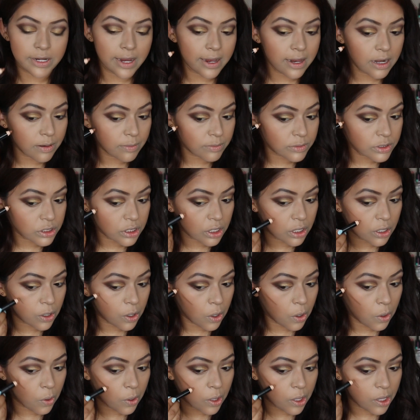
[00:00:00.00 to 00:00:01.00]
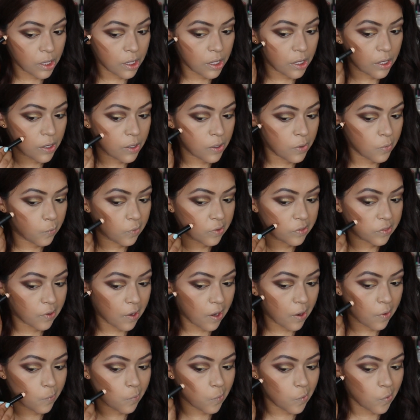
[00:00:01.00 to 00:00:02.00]
shade and I'm just going to go in with
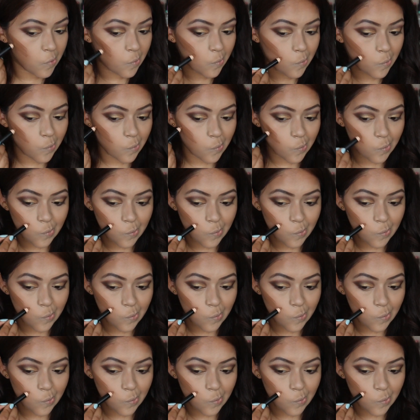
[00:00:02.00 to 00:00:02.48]
that one.